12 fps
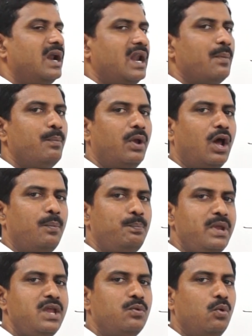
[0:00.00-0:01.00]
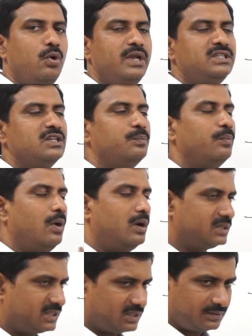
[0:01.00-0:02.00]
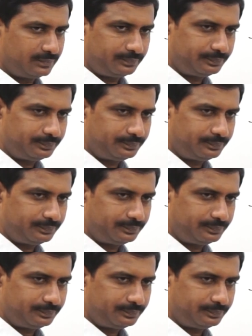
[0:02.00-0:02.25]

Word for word: number of POH bonds.